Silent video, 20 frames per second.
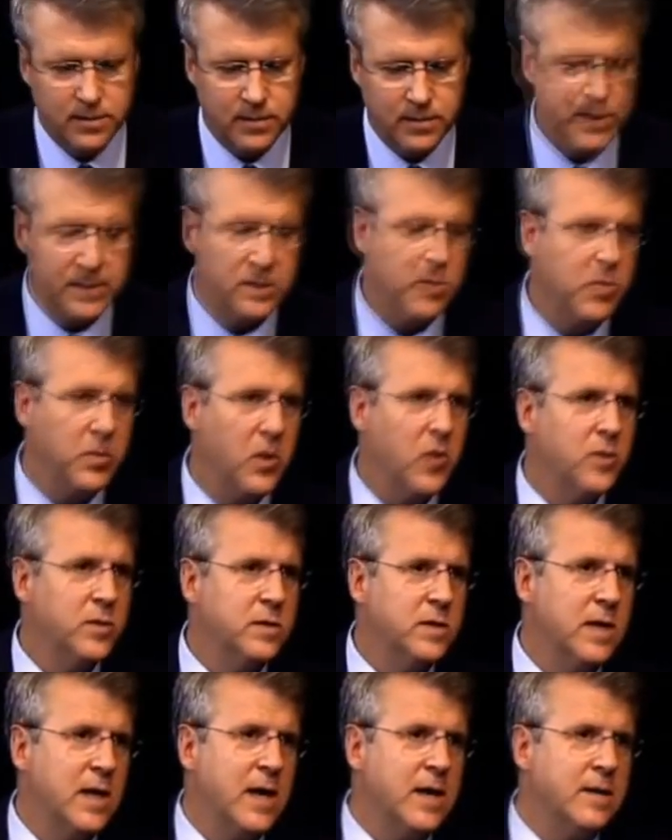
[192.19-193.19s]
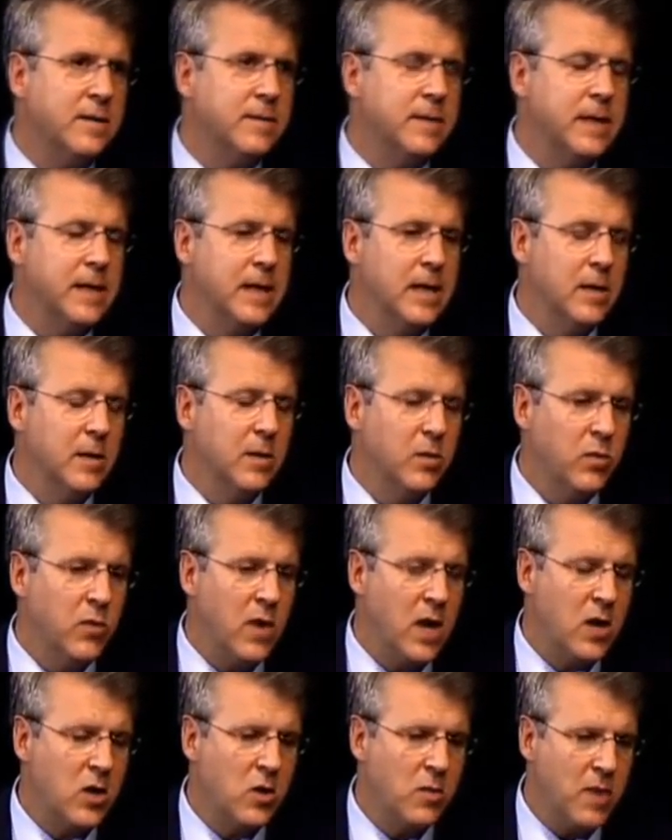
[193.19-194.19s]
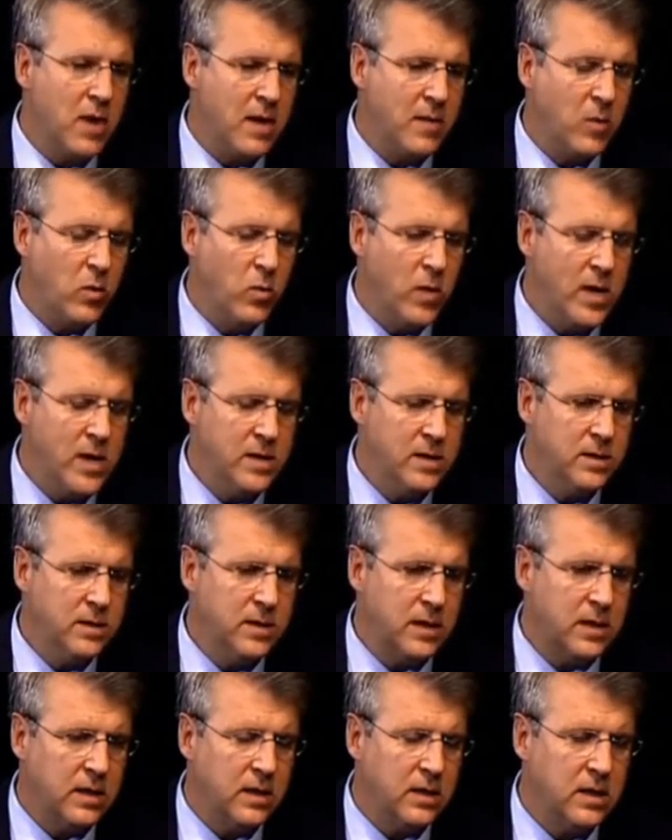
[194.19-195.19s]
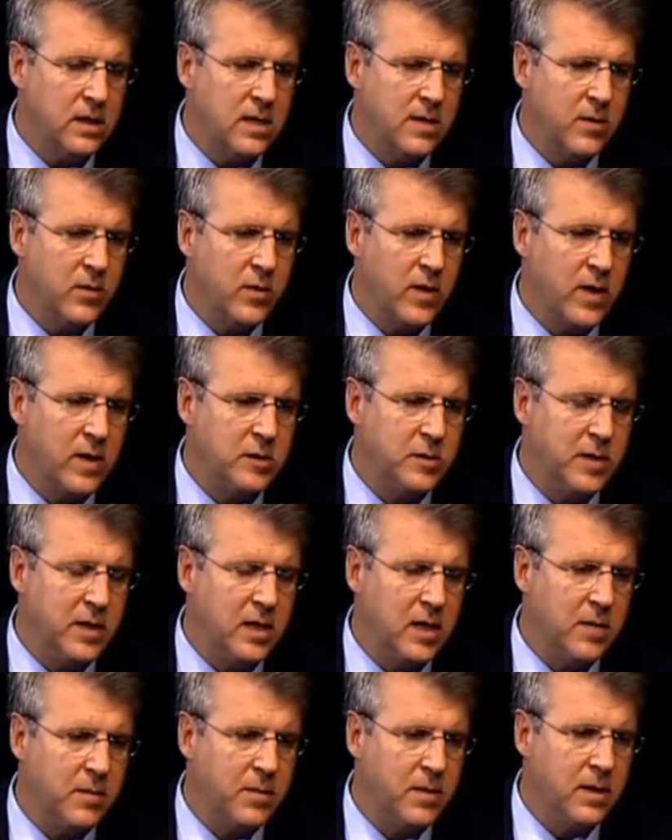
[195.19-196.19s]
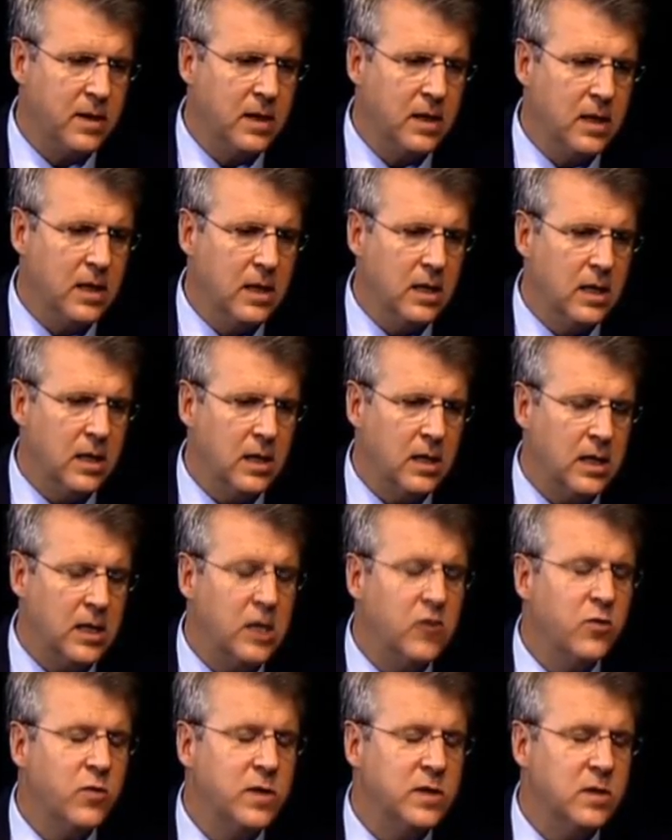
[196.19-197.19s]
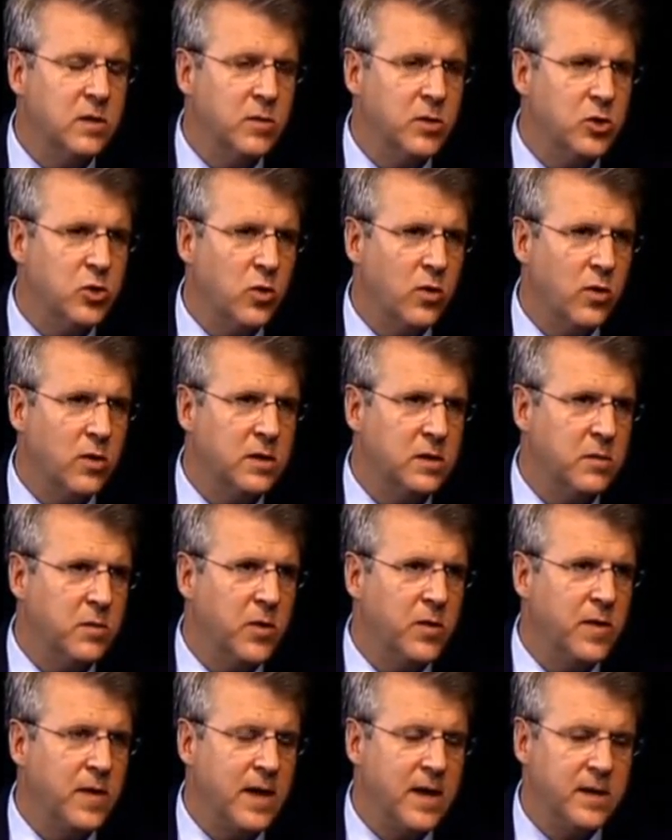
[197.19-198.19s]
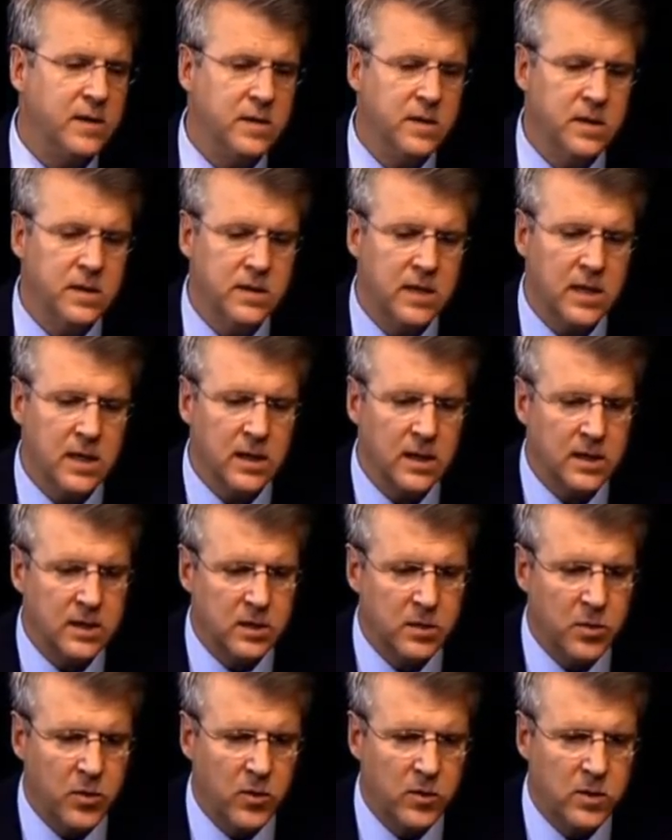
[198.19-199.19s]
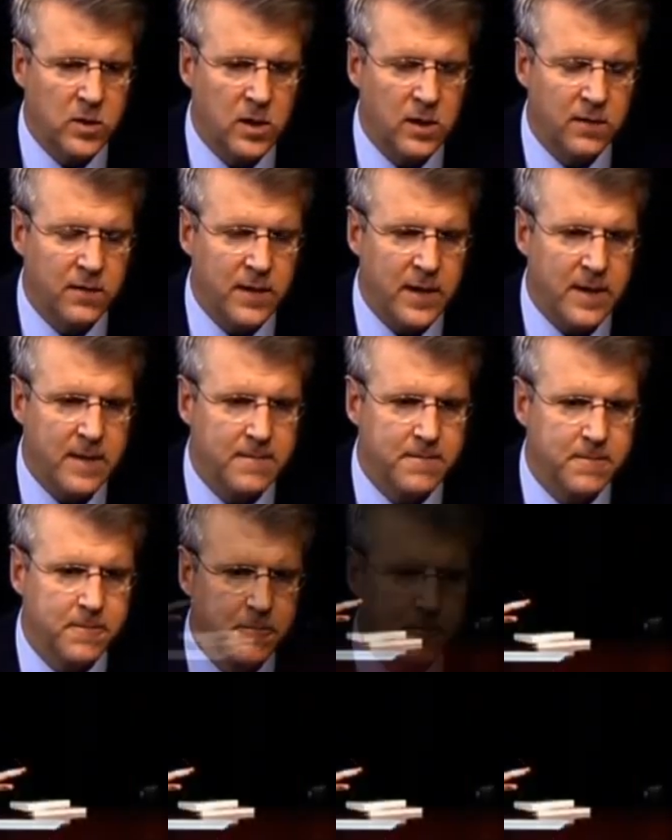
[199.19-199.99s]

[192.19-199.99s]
Let's suppose that Barack Obama wins and that the Democrats pick up, uh, increase their majorities in both the House and the Senate. Let's suppose all of that.